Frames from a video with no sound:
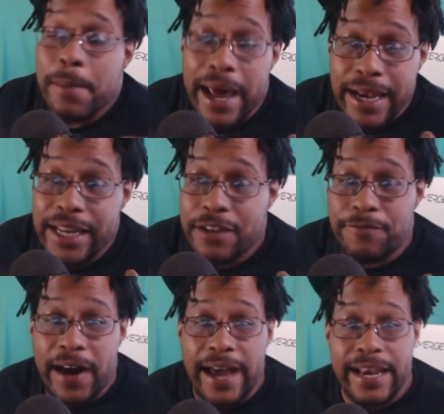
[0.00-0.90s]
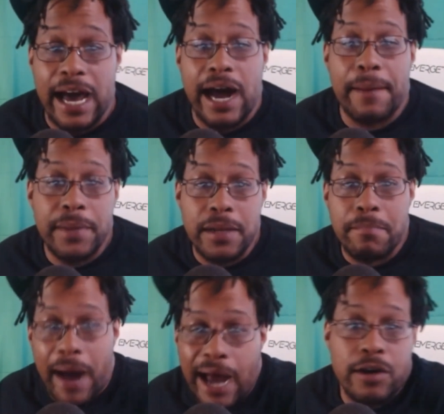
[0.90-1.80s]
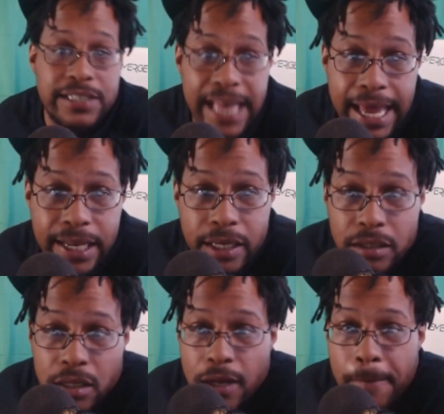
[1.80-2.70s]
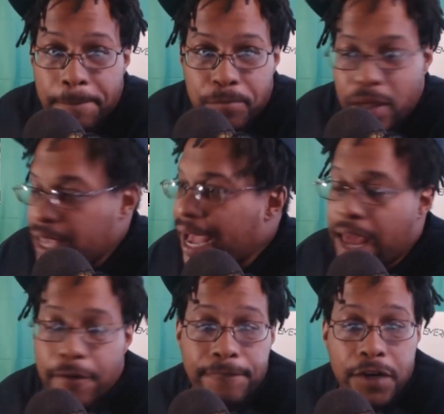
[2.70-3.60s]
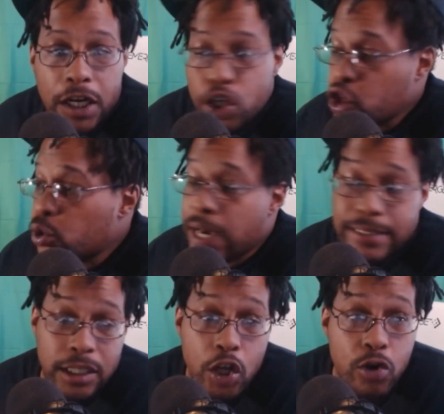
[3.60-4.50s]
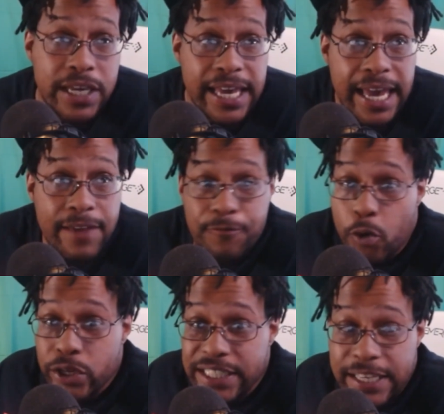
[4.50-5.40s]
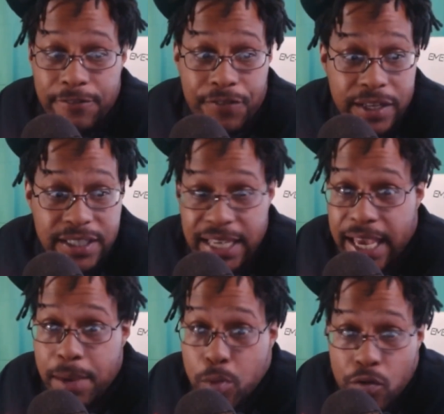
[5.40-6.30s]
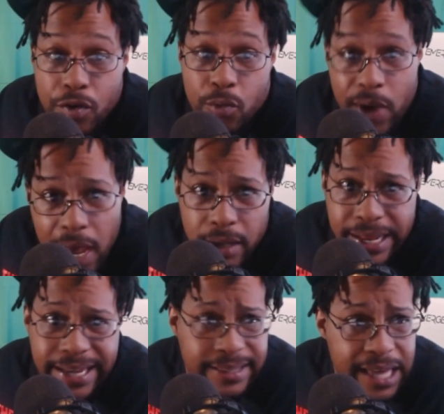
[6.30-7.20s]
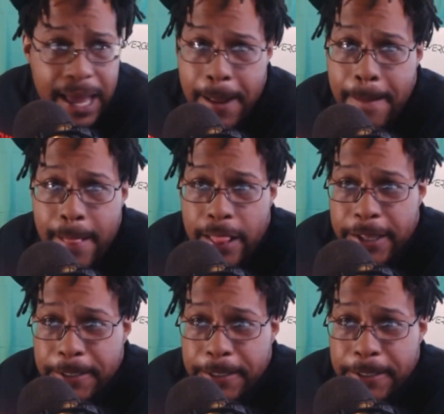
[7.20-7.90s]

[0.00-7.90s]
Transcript: Somebody need to find out how many miles that is. And how the fuck you as a little kid, 14, 15, moving around like that?